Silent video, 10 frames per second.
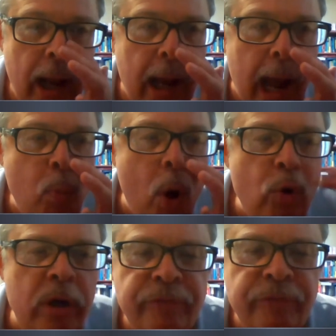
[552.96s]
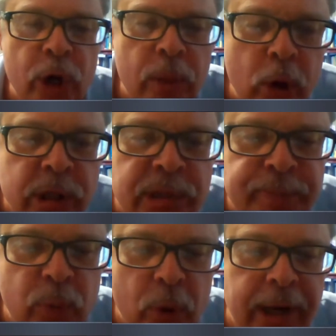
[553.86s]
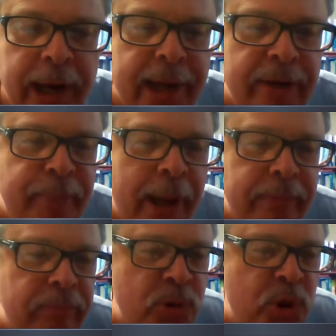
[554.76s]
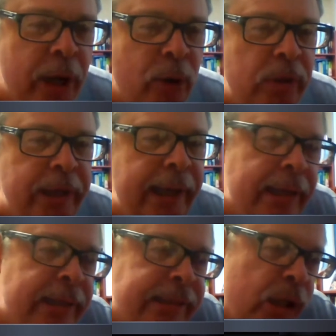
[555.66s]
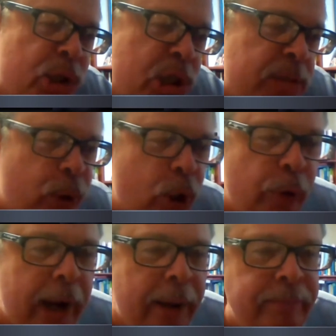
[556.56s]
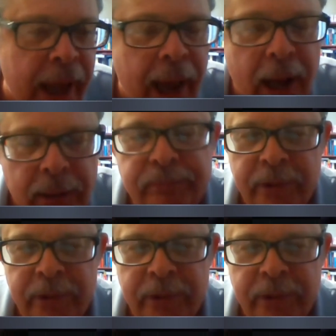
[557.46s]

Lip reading: I won't confirm where it's being run out of, but generally an intelligence program, yeah,